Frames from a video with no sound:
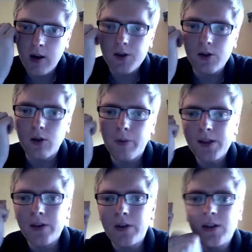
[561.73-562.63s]
So
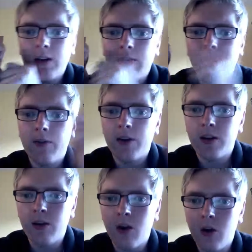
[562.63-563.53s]
basically, instead of having
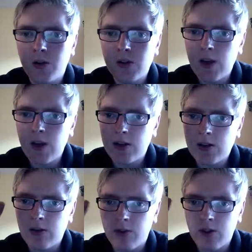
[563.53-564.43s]
all 6
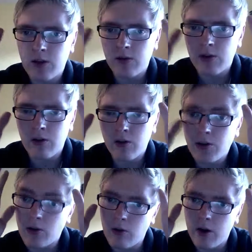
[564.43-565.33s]
of the children or
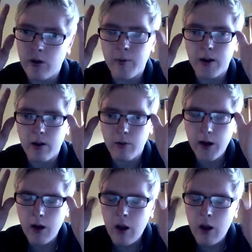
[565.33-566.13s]
so, however many there were,